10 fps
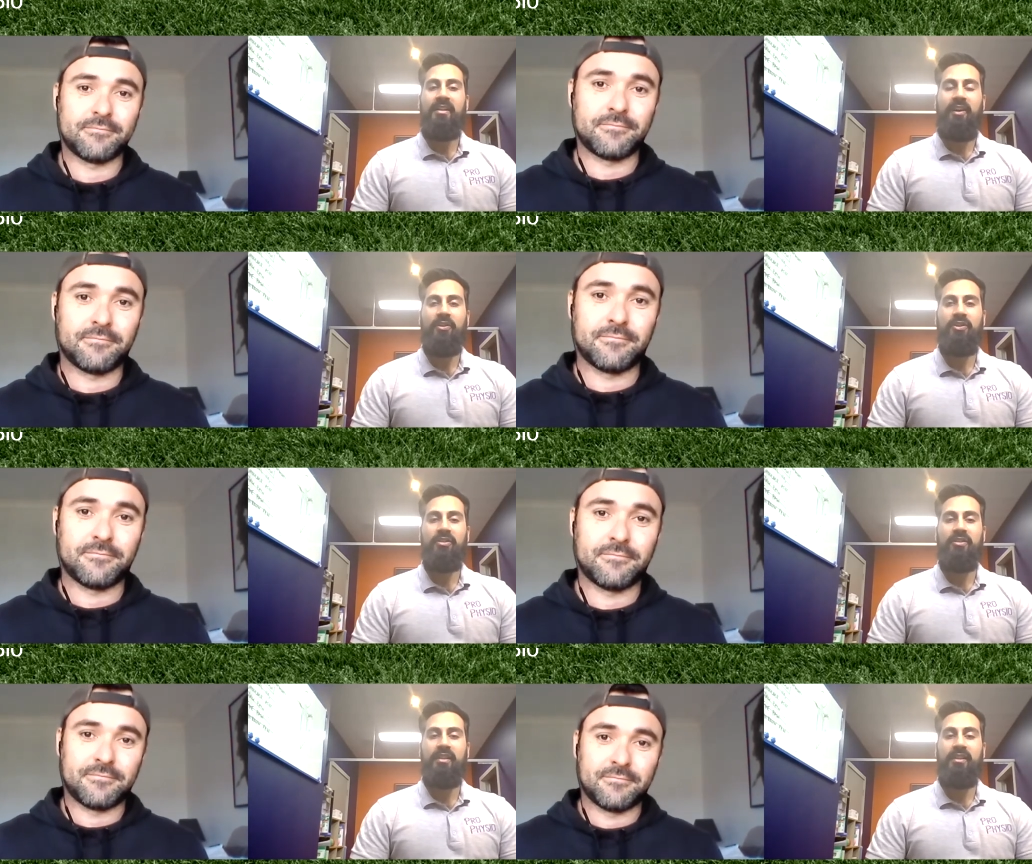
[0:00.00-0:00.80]

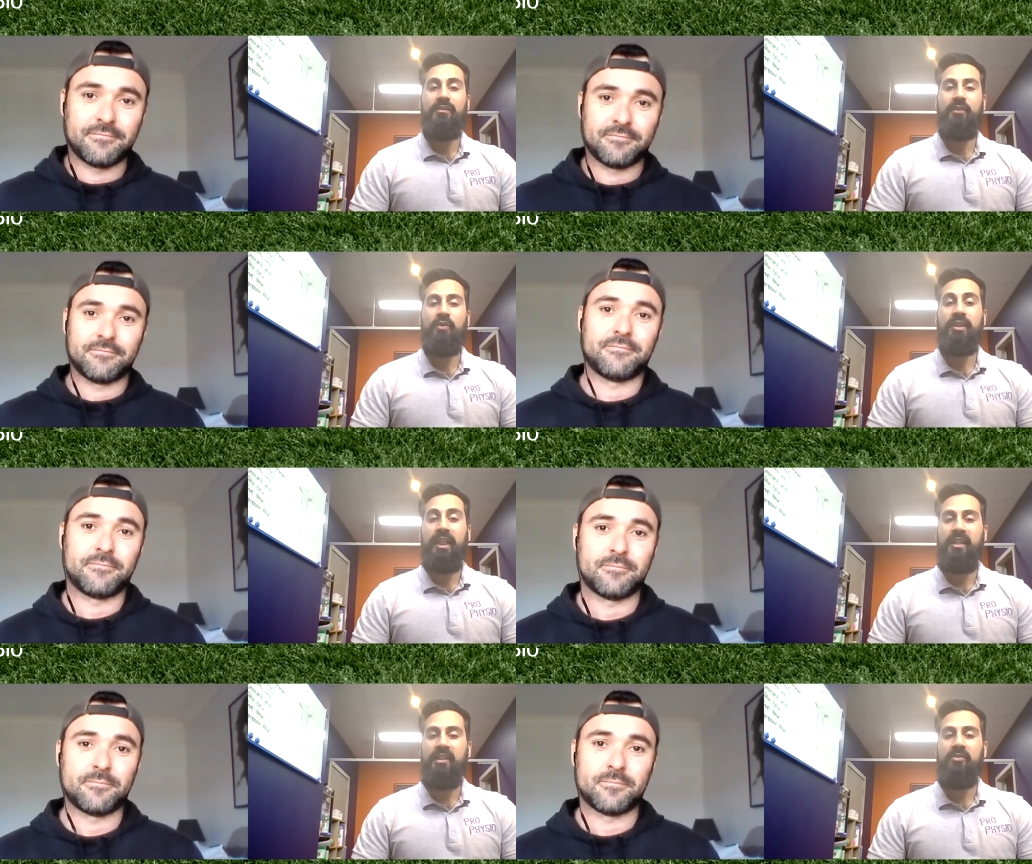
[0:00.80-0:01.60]
Speaker 1: coaches the real
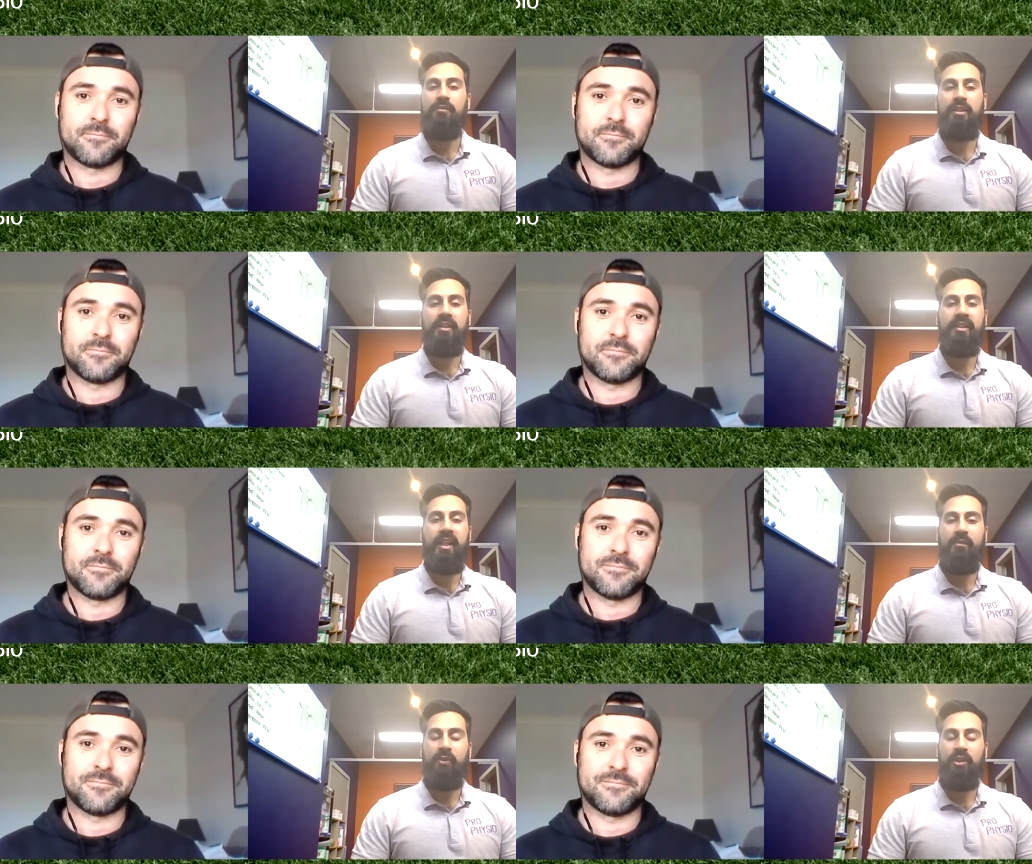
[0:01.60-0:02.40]
technical ability,
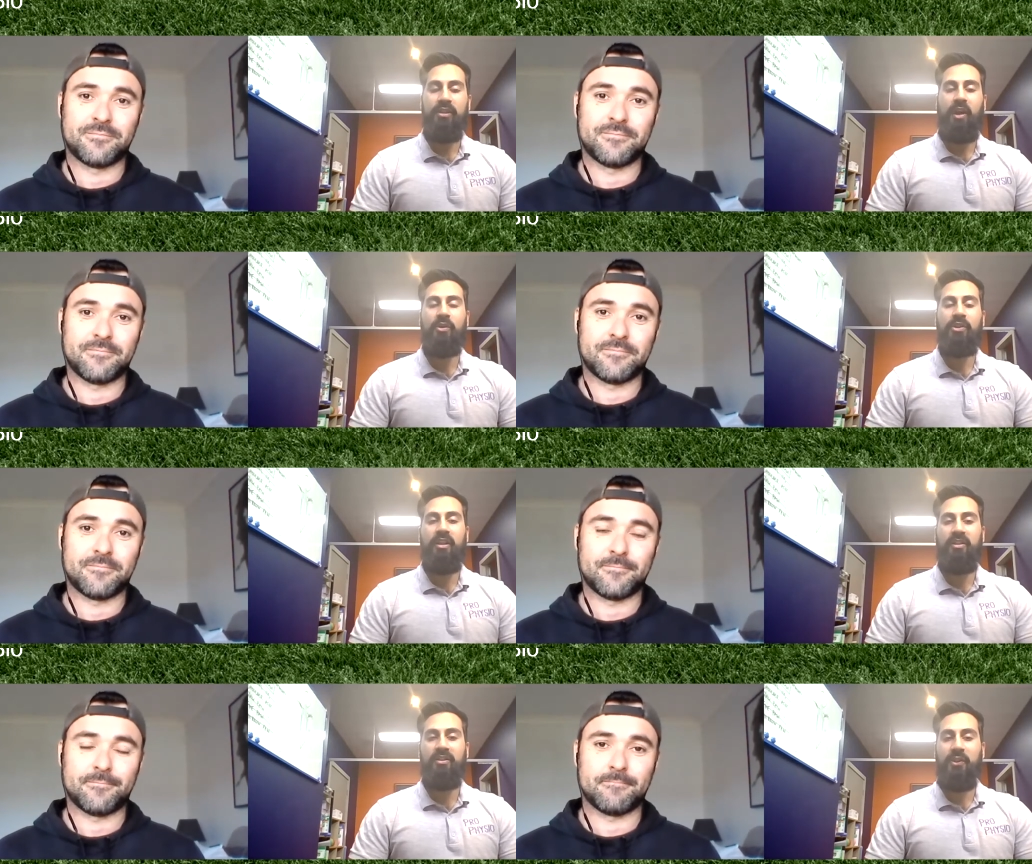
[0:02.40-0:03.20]
and which I wish
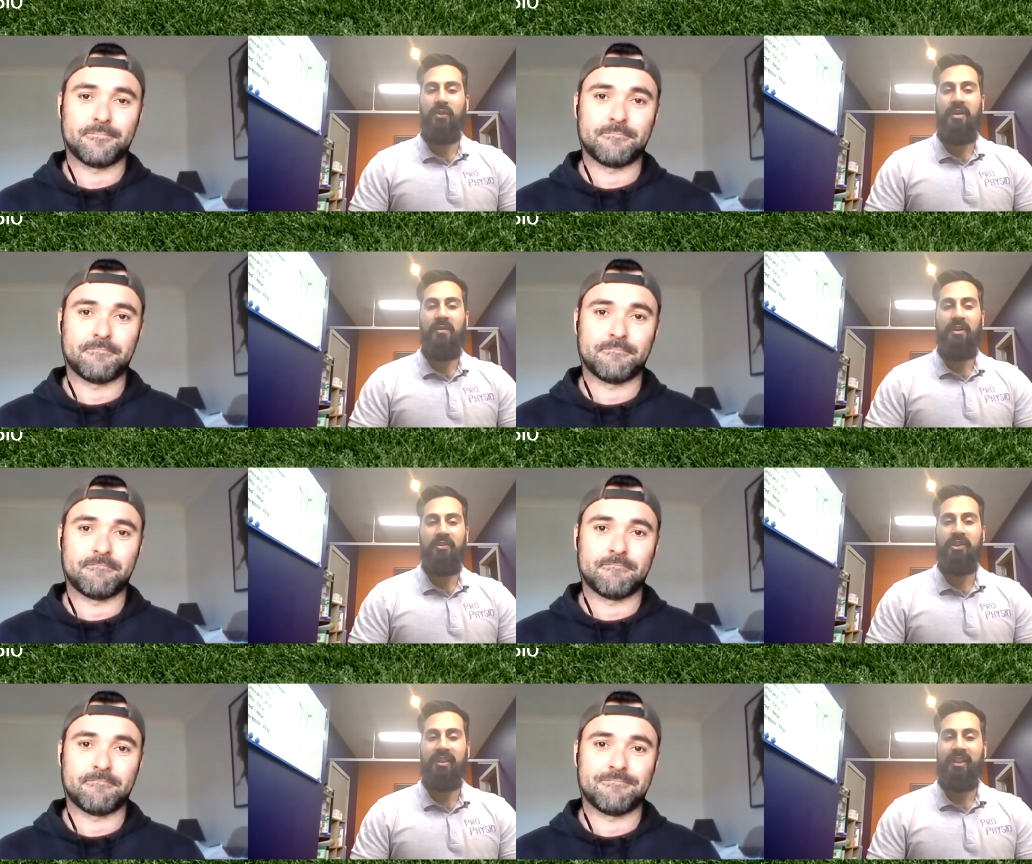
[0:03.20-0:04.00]
I got taught that when I
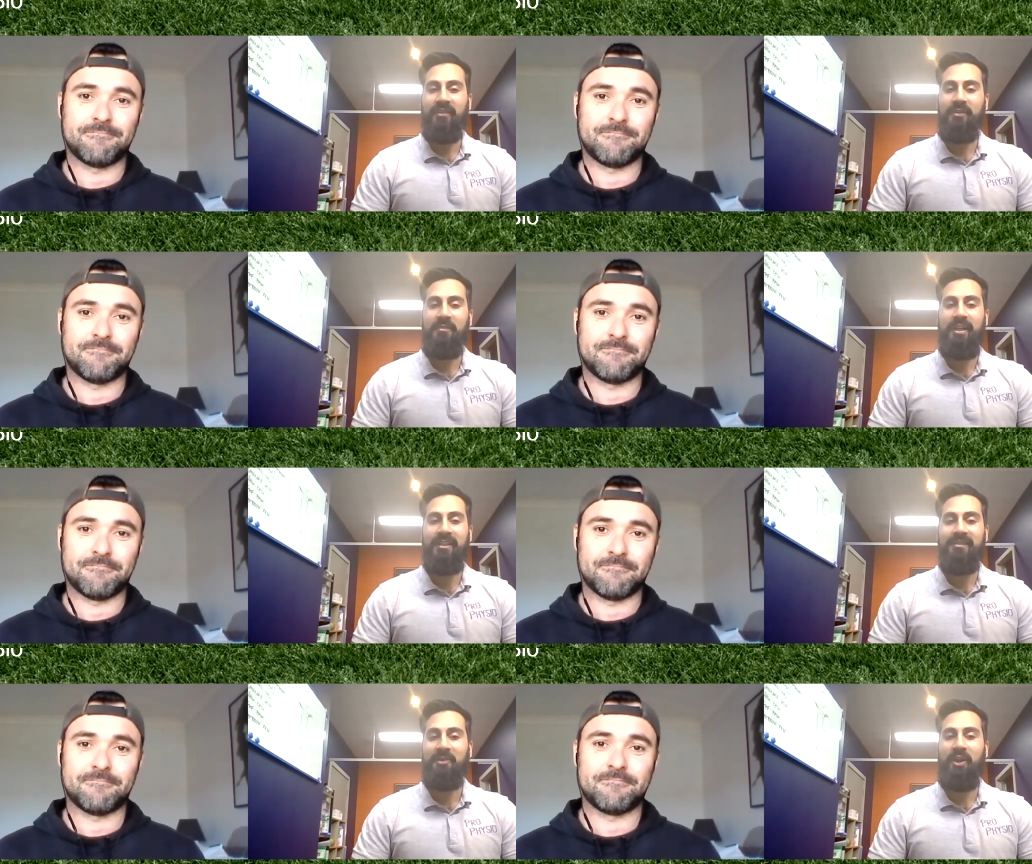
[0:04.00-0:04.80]
was younger. I would have made
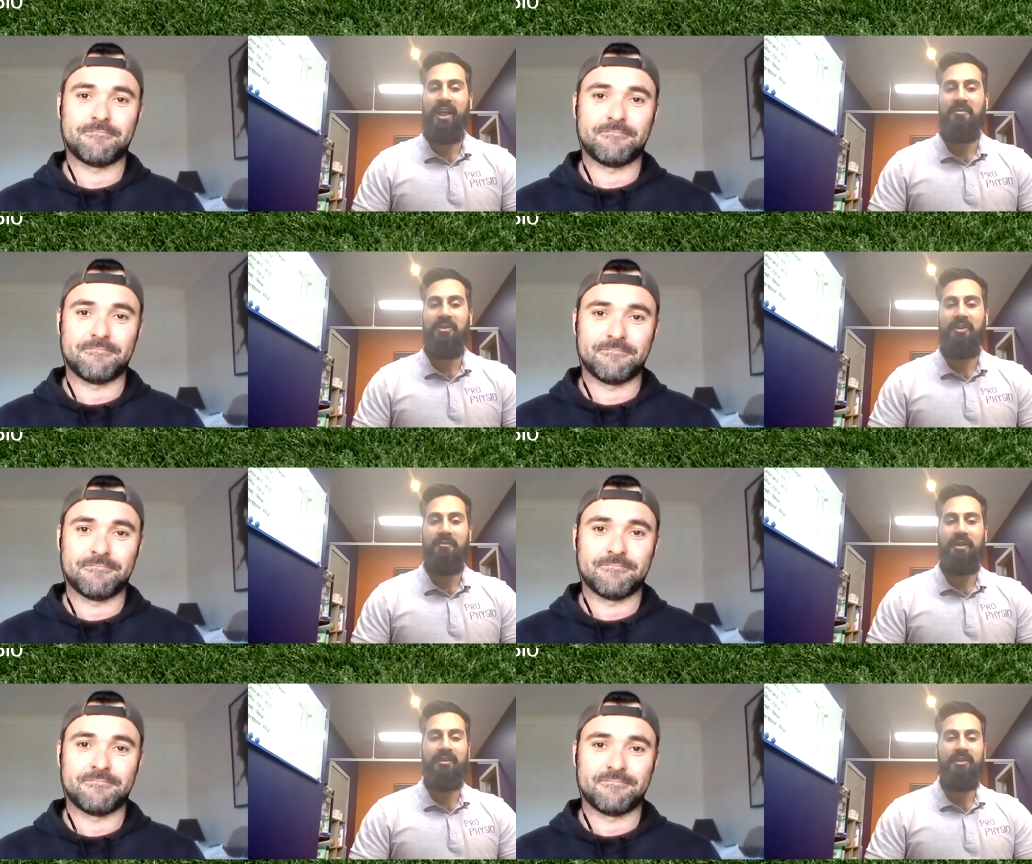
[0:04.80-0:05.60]
my game a lot
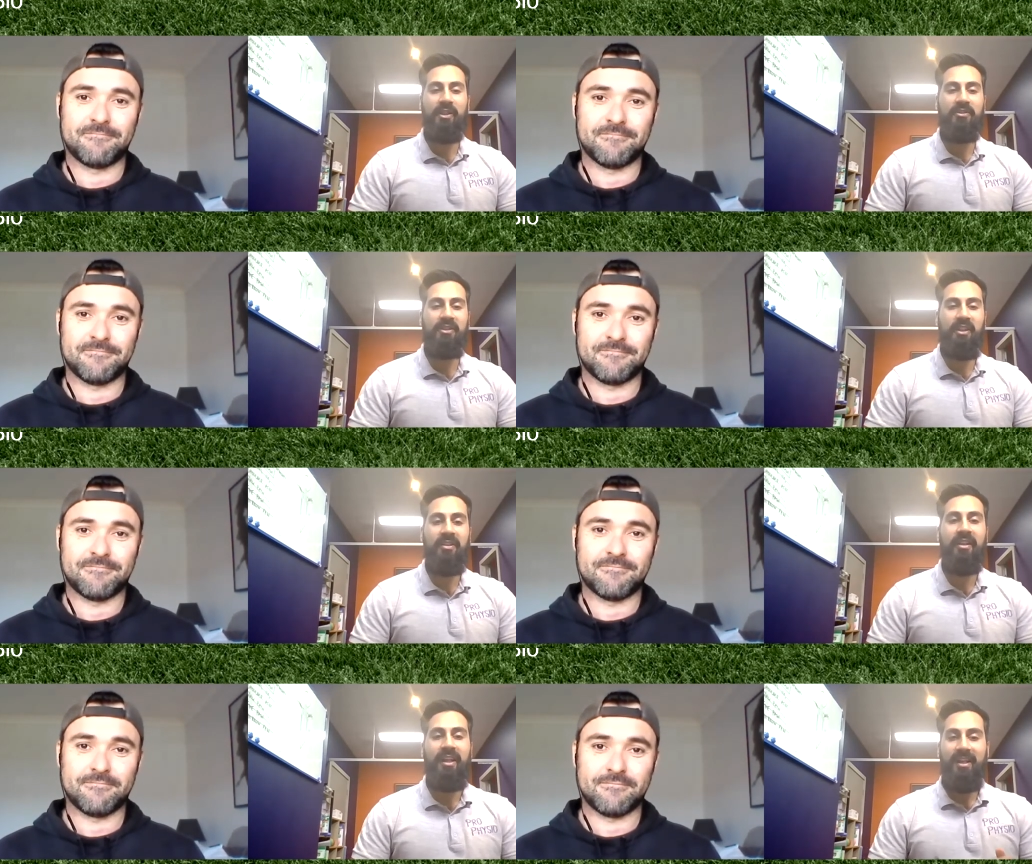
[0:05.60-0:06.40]
better as well. So
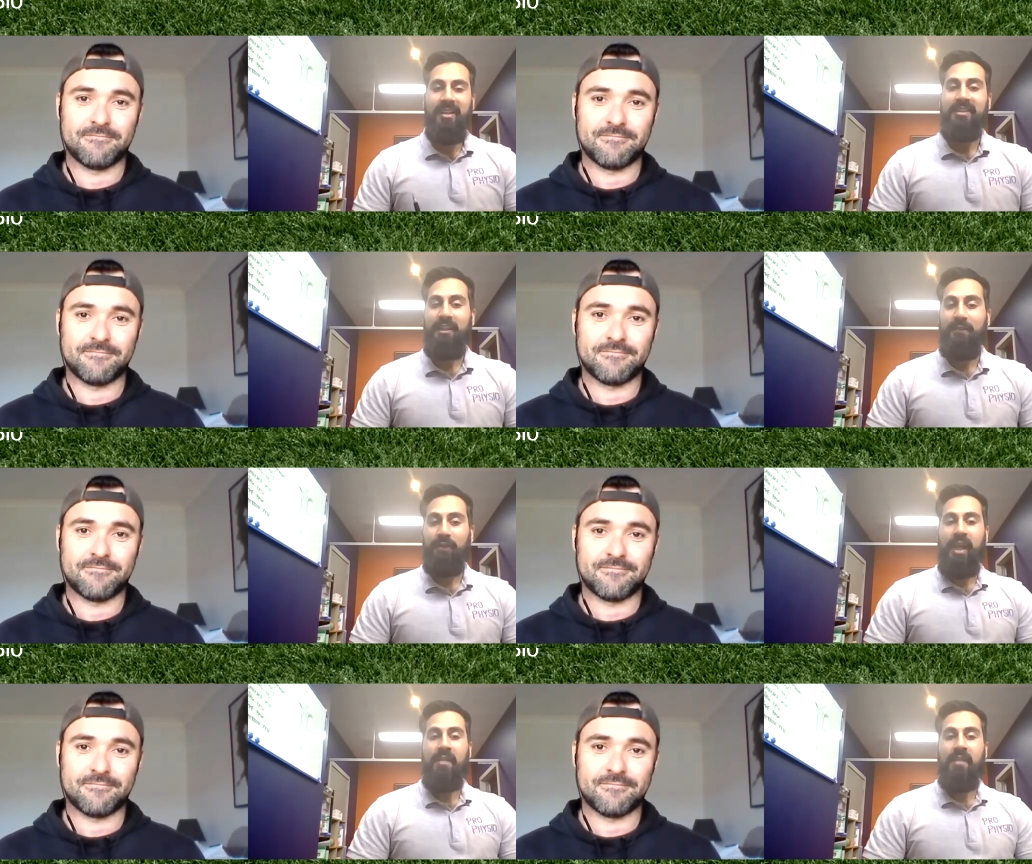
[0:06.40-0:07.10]
definitely